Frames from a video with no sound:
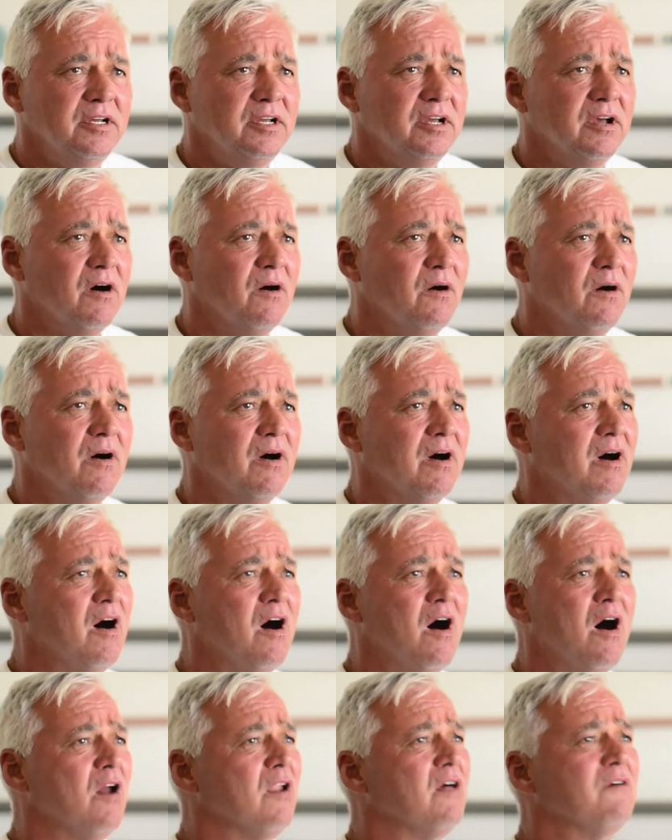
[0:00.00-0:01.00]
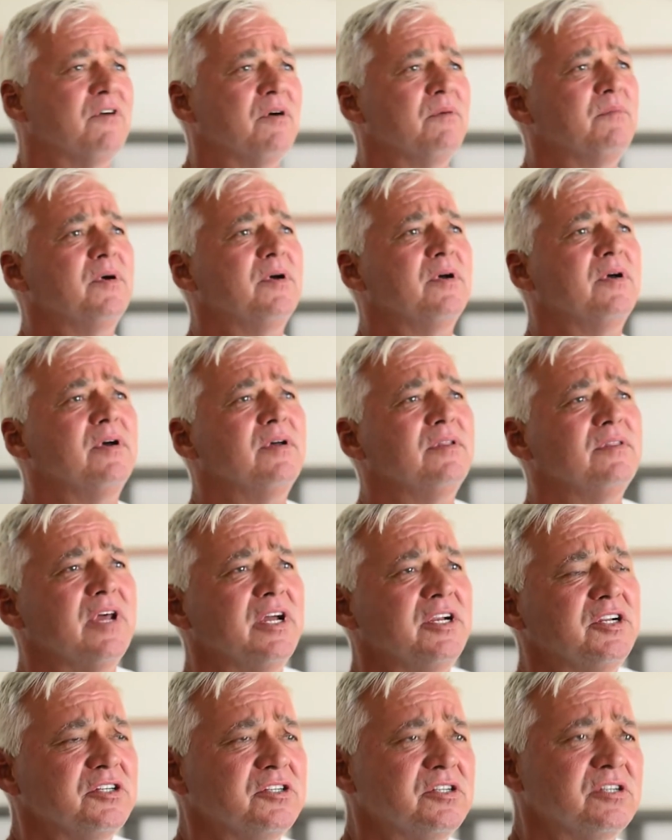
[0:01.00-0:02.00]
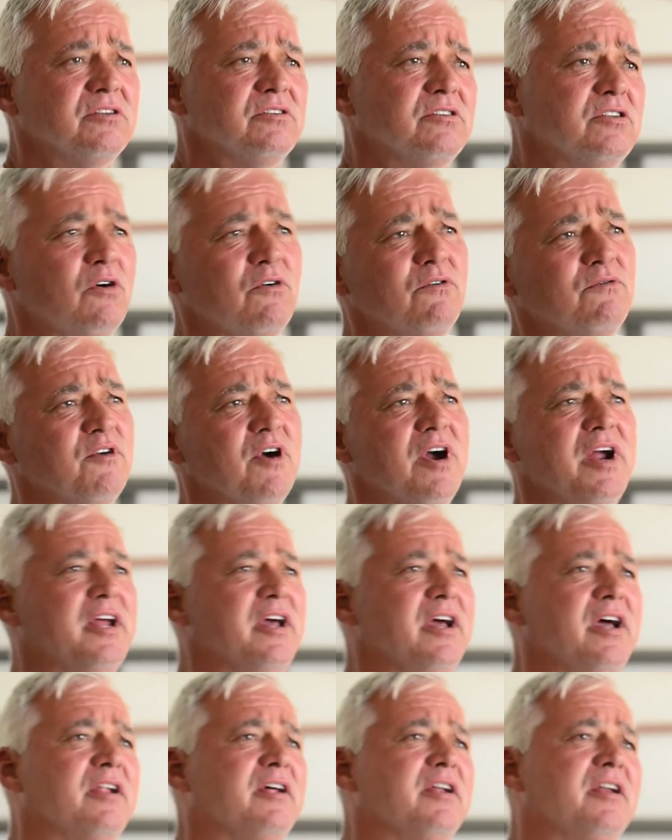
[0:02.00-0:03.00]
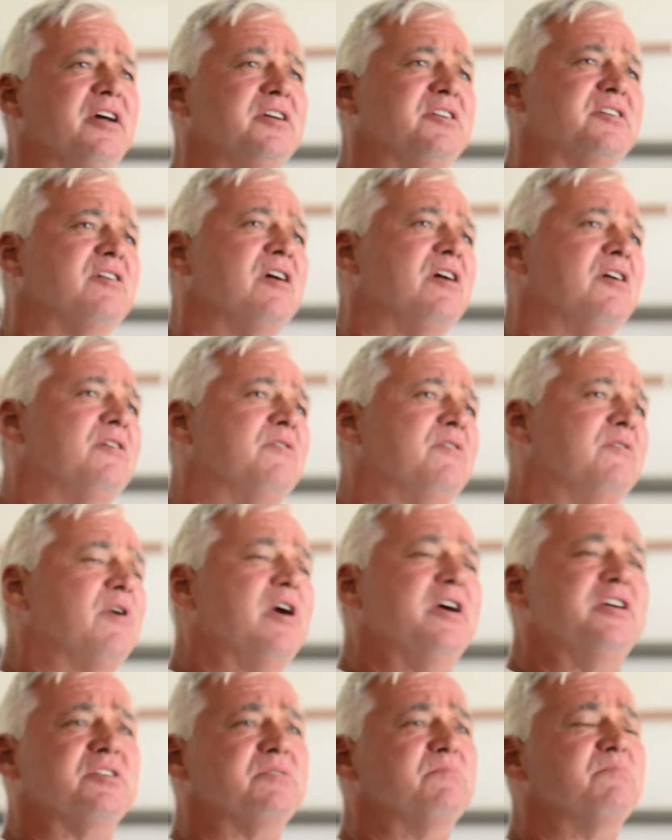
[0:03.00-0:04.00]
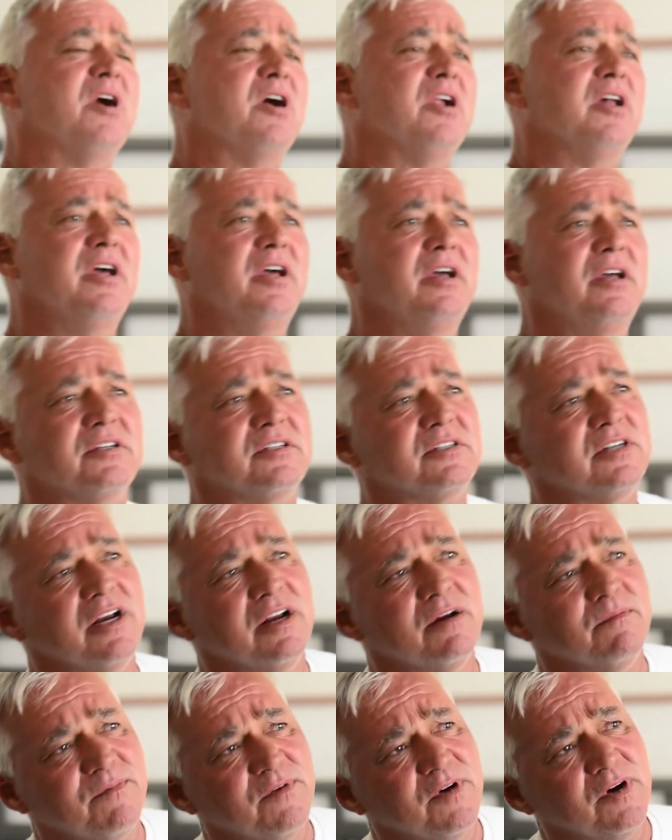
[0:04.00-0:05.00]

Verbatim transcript: you know, all of them. they just dove right in and they started raising money, setting up